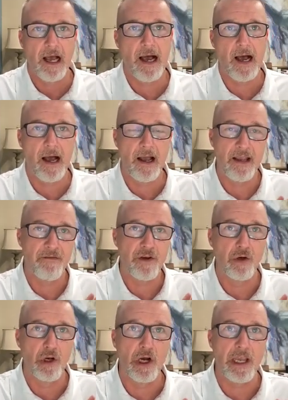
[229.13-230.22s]
Uh, if
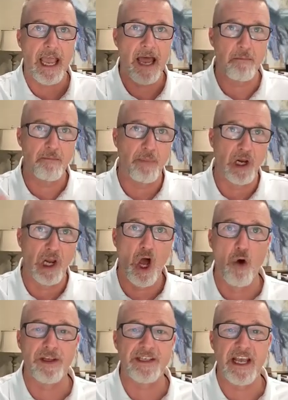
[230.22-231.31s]
you look at
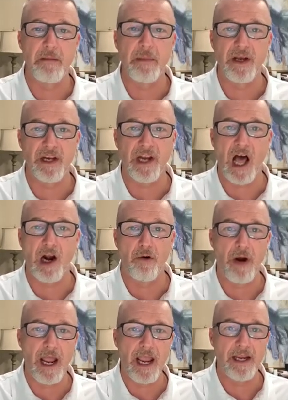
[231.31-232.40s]
below the $10 million
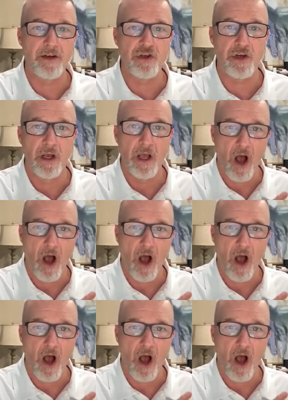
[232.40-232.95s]
range,